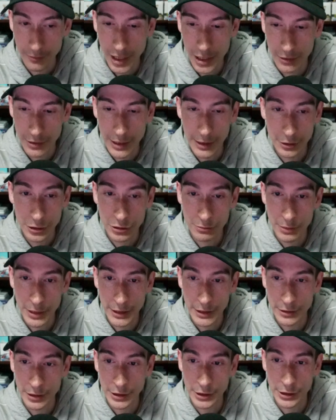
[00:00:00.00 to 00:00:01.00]
not too
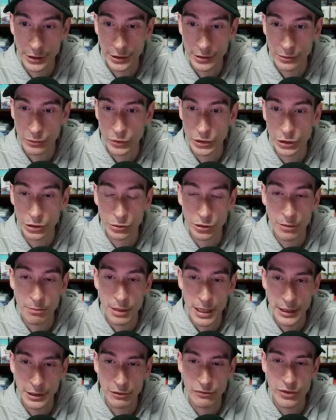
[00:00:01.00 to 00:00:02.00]
bad here. We do
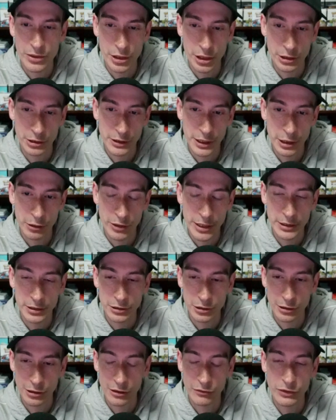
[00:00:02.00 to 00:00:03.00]
combine it with another
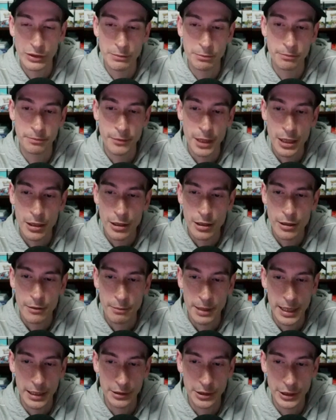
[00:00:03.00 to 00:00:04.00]
Tyranitar from
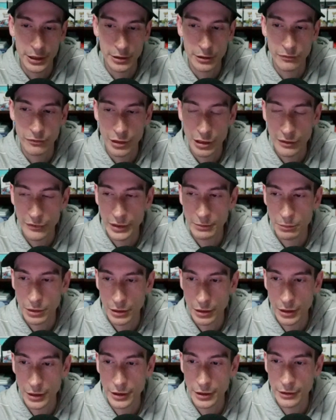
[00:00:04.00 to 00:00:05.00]
Paldea Evolve, I
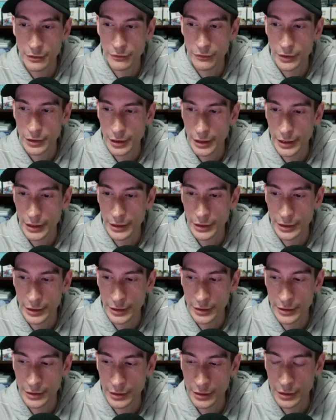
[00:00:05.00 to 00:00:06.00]
believe.
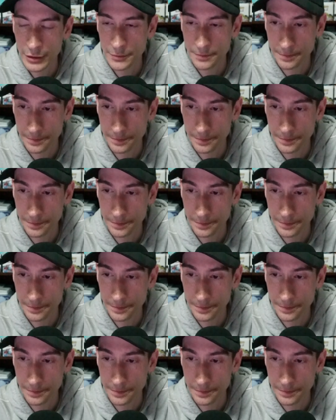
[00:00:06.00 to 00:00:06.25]
And